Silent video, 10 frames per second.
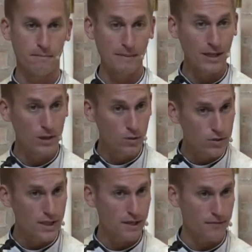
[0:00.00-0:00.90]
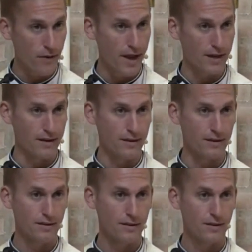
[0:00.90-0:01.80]
Maybe losing a friend,
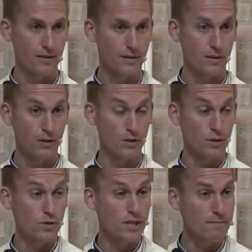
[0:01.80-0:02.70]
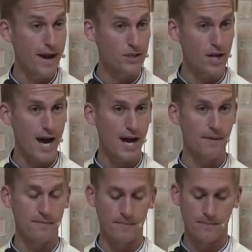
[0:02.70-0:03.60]
losing my
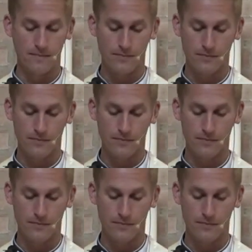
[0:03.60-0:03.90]
job.